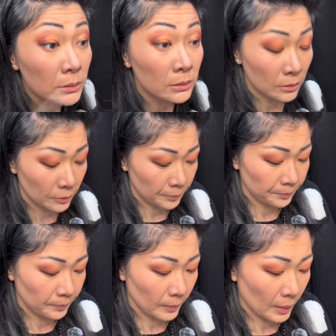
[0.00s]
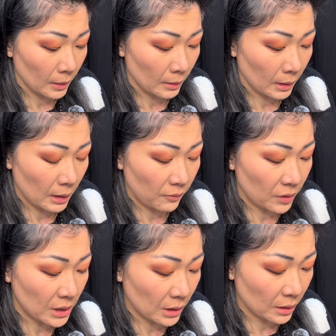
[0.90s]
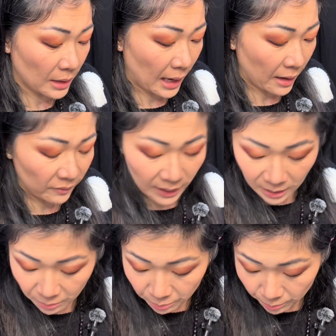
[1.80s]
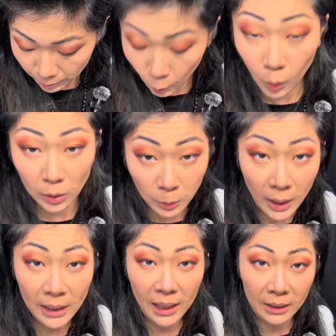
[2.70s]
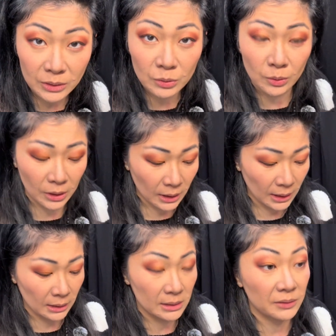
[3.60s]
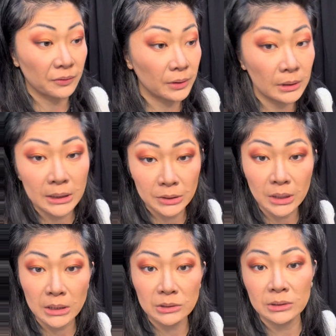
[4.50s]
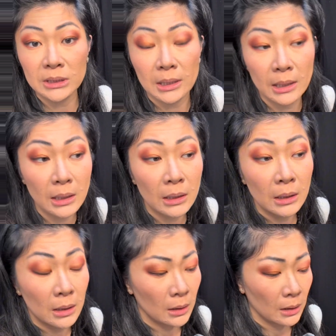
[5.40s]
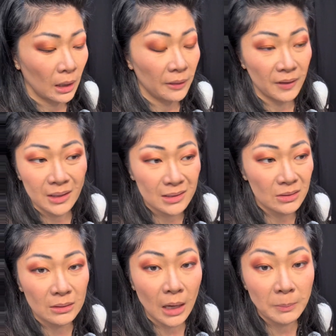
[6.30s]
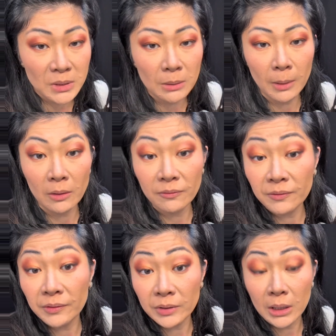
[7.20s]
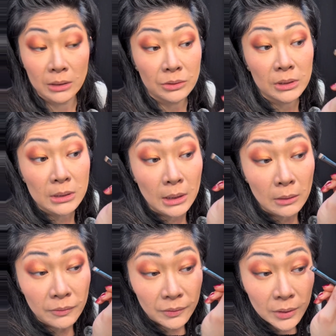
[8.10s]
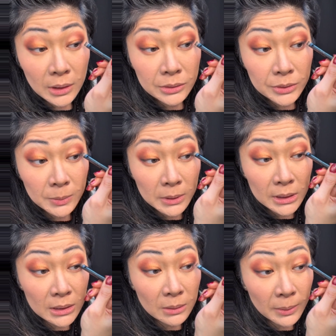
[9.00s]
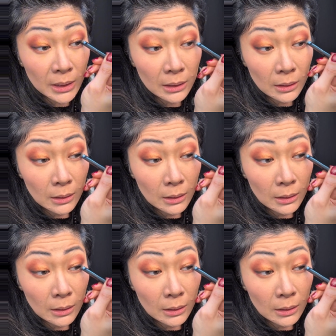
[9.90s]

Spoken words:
So every year they have like a worldwide hair tour in a different international city. I think it's up to about 50 countries now. 50 countries participate.